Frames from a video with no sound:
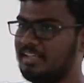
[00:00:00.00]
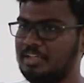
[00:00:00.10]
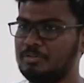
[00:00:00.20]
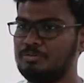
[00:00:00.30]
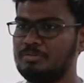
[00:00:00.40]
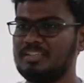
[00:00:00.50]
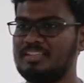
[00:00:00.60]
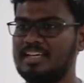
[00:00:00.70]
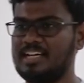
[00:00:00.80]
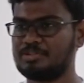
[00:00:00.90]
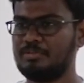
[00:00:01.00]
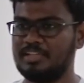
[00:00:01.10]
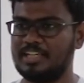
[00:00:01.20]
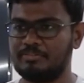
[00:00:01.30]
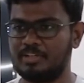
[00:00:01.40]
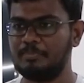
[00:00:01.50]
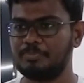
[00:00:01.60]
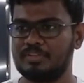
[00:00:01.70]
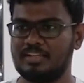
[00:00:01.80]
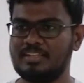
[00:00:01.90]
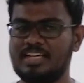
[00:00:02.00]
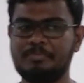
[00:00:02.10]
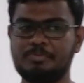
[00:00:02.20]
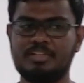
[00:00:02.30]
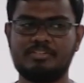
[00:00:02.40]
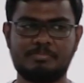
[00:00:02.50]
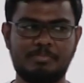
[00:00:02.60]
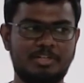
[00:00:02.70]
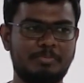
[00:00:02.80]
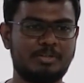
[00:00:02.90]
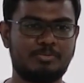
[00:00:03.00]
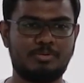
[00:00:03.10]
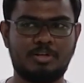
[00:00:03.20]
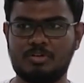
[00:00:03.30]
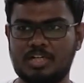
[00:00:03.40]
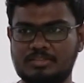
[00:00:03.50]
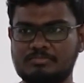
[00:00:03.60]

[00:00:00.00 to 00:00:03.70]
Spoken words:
Native, the actual native apps, and the apps that are built by Cordova.